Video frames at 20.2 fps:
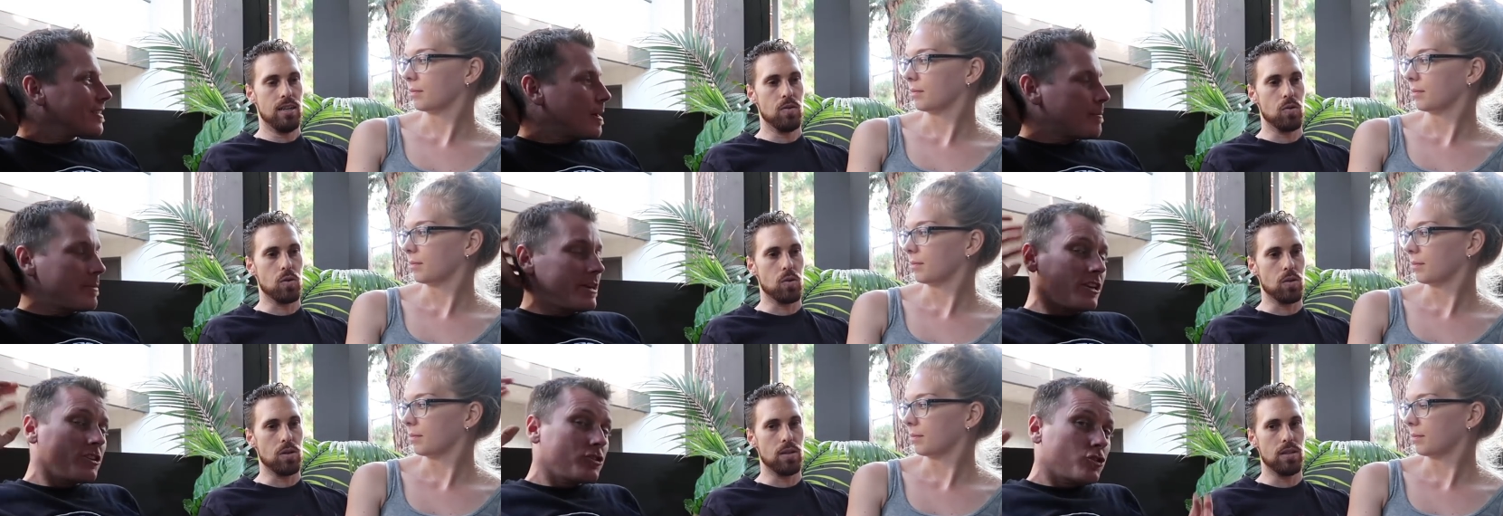
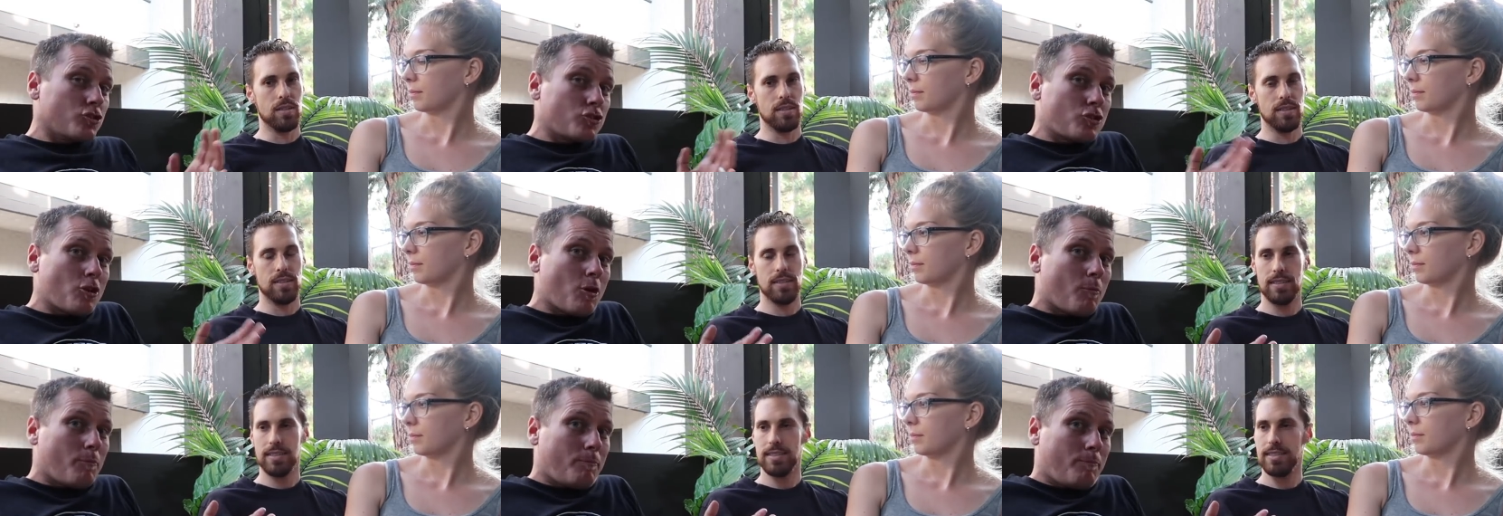Speaker 1: I mean, because
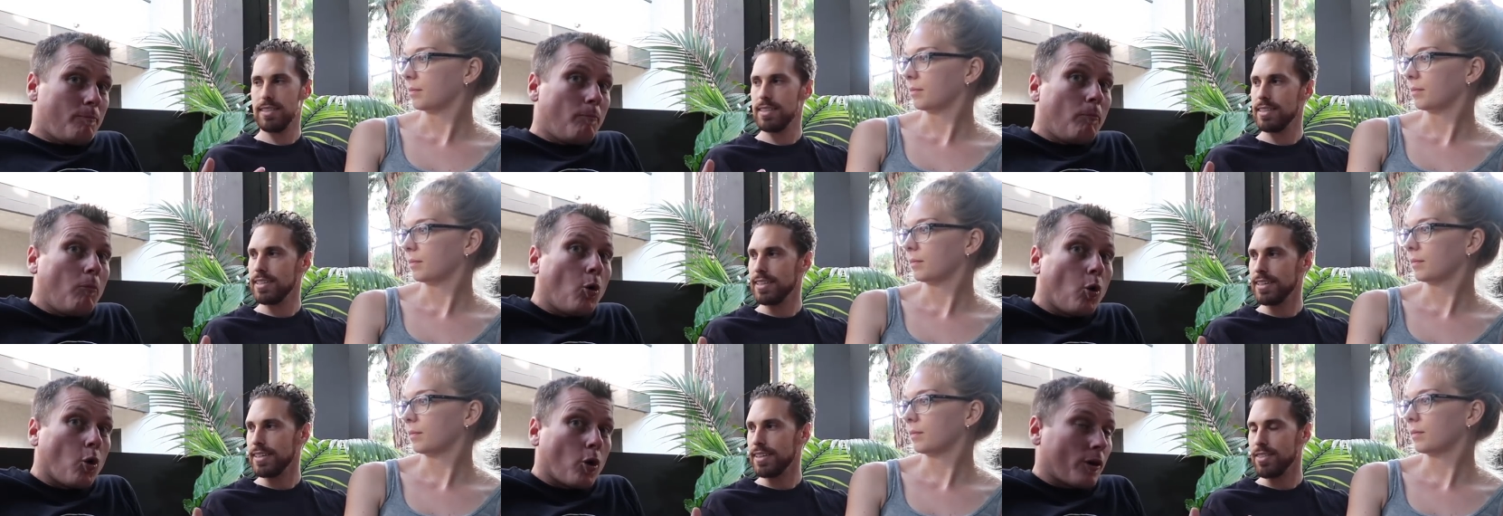there's no
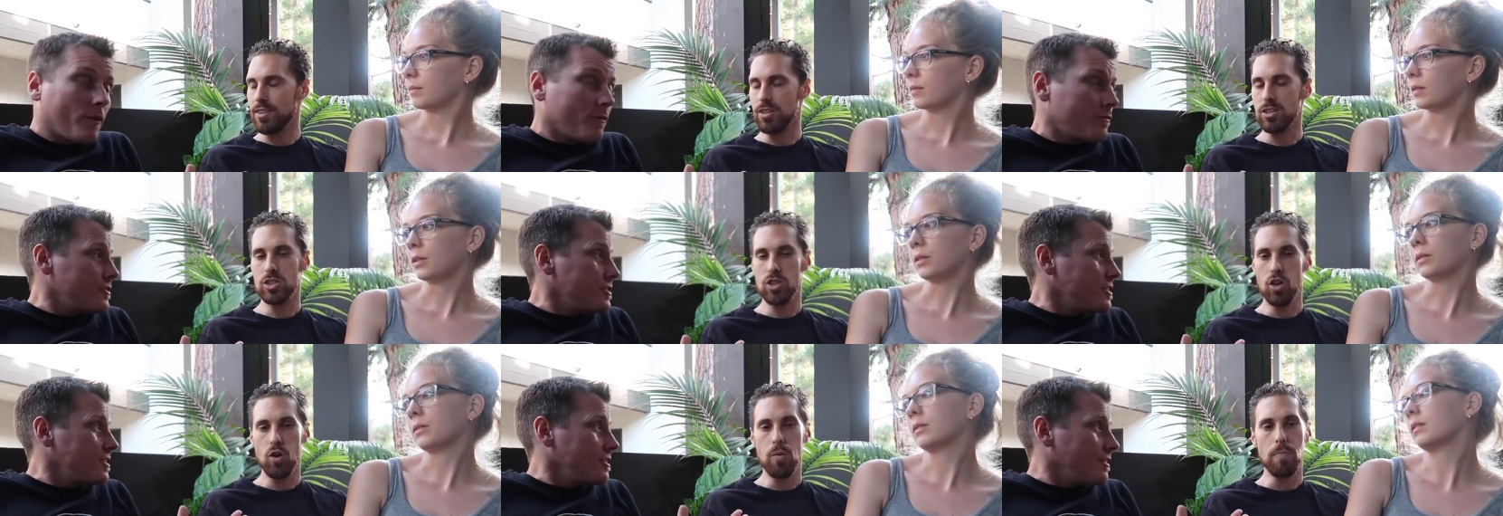morph.
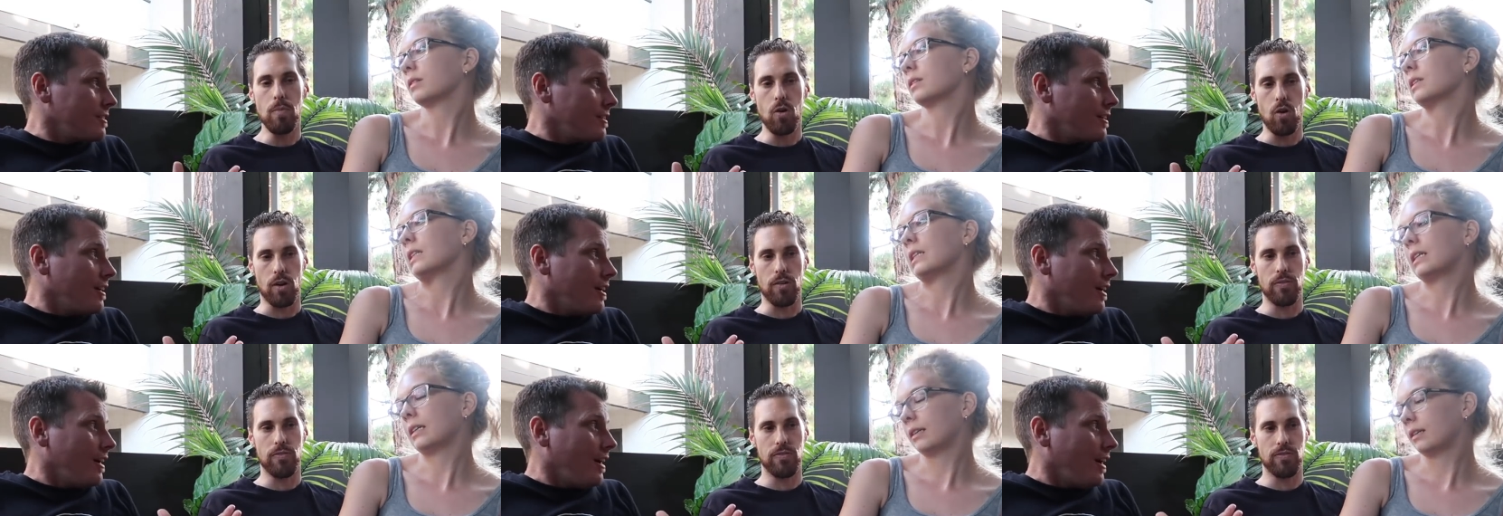There's no
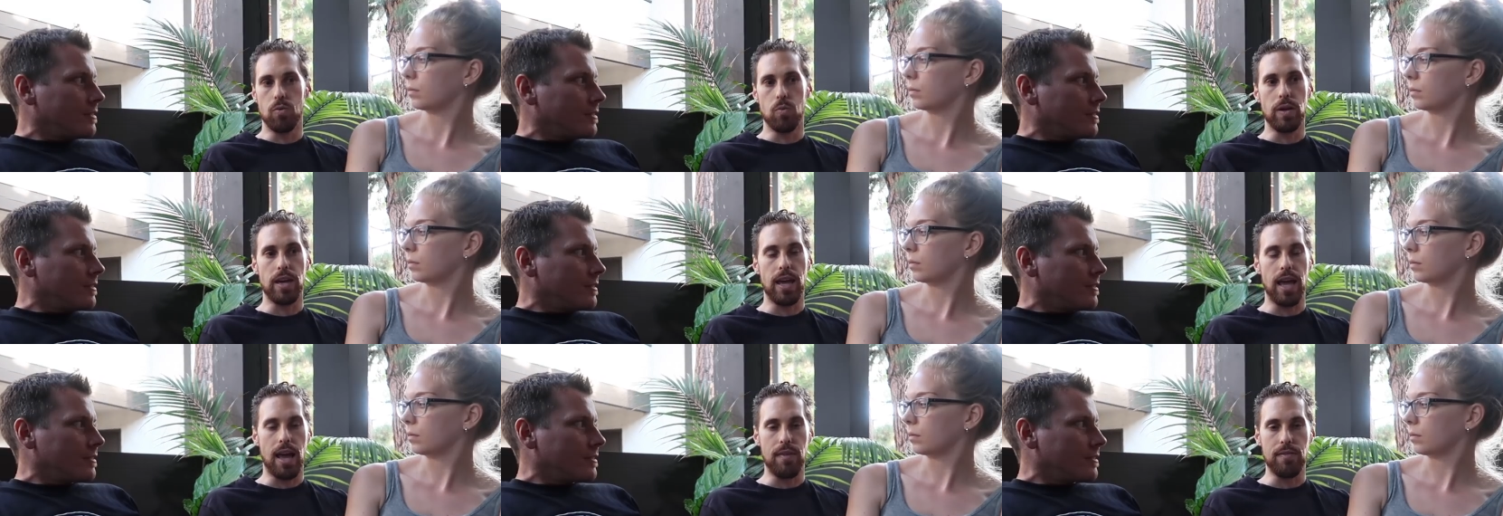morph.
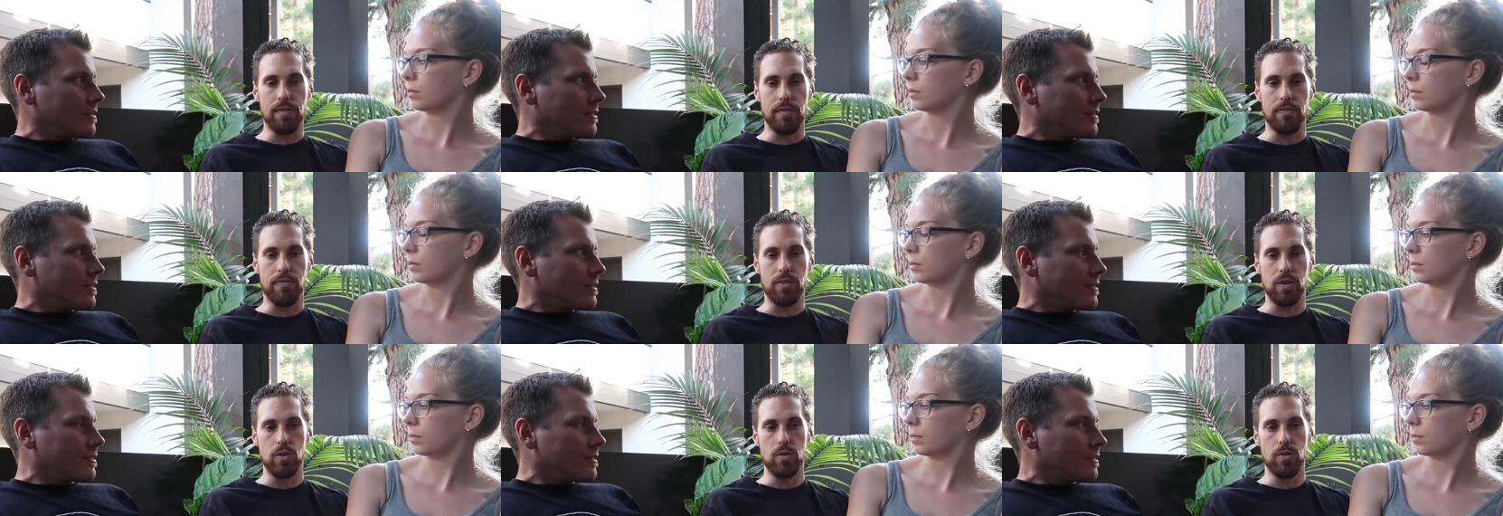We have
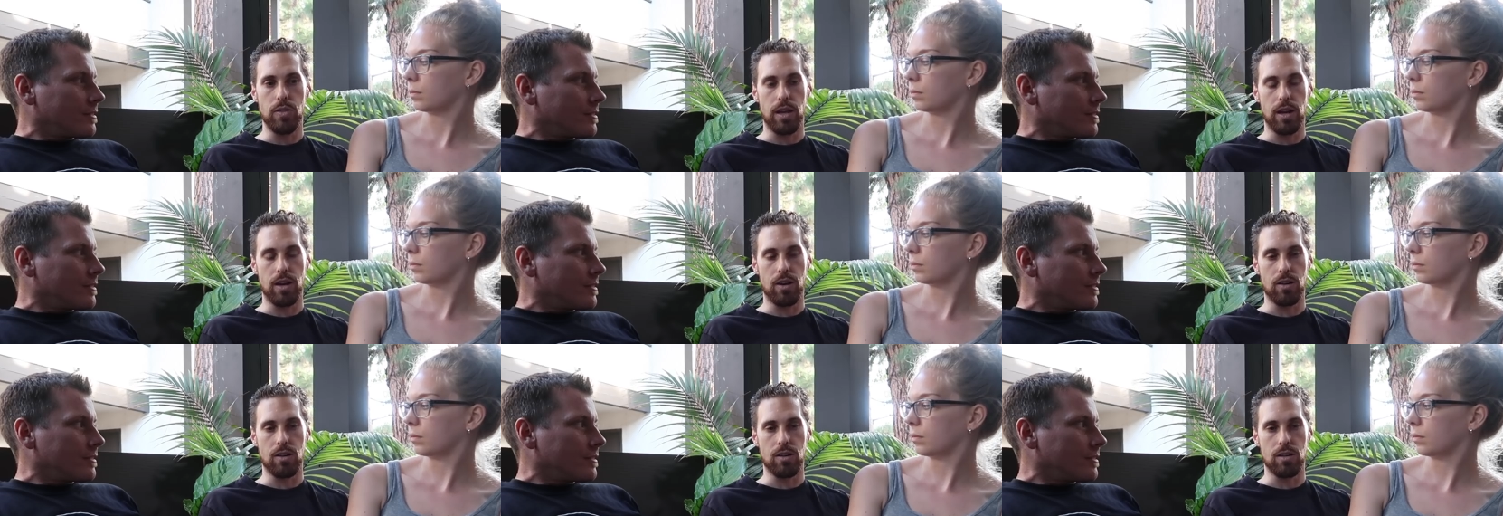a few
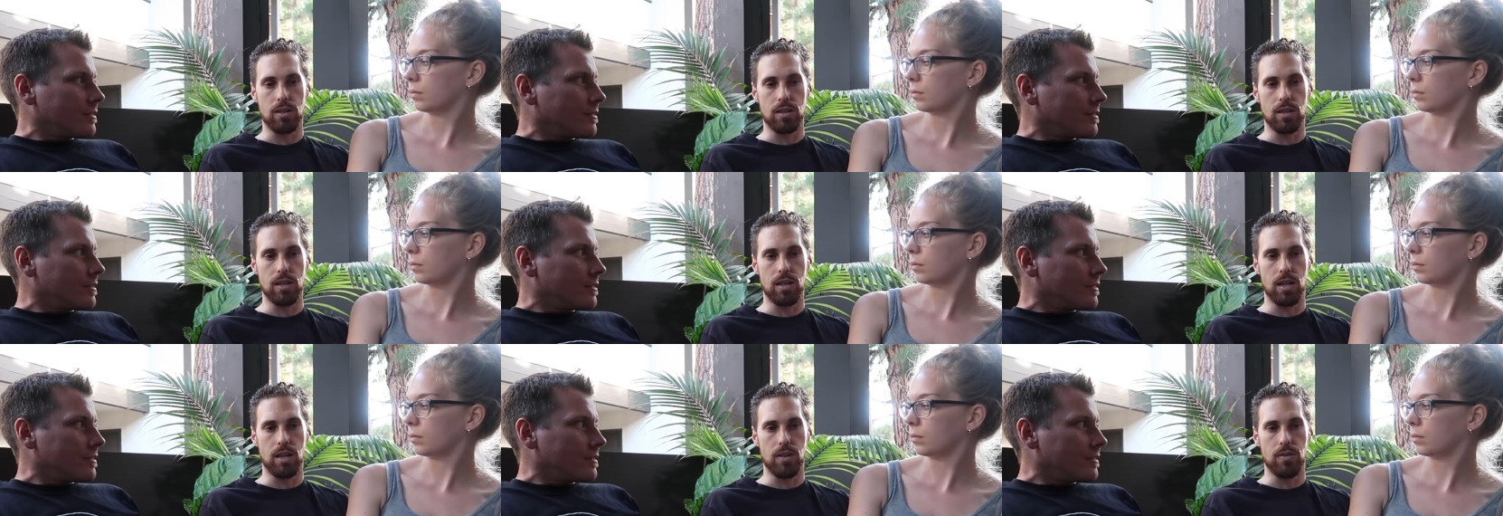that
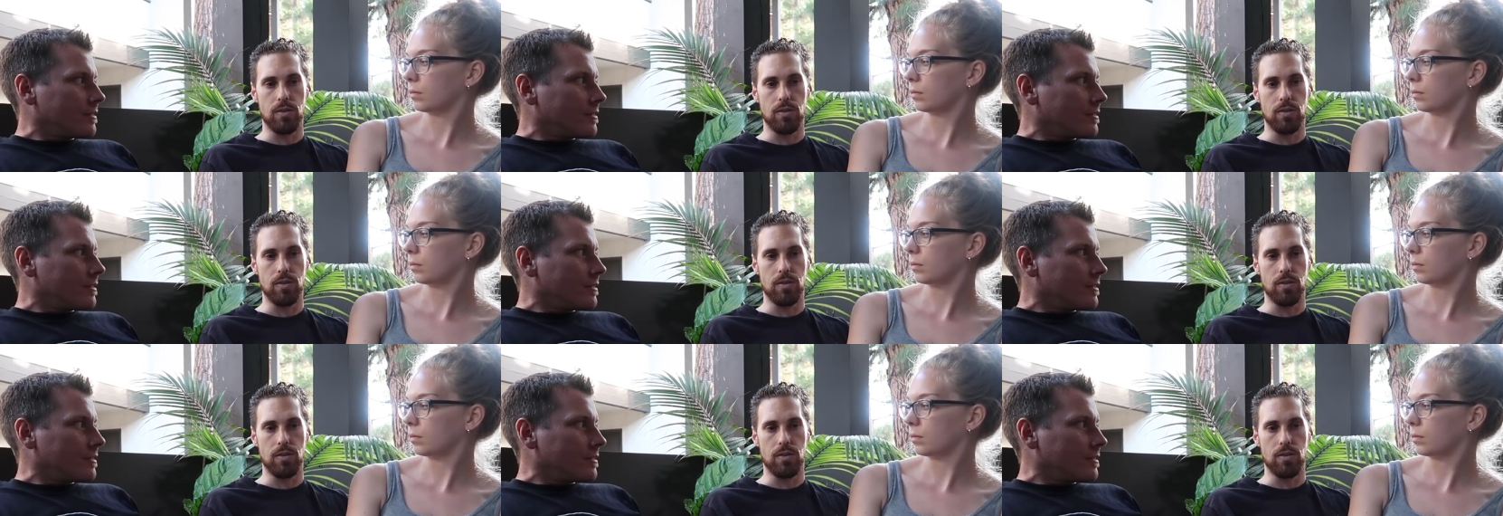are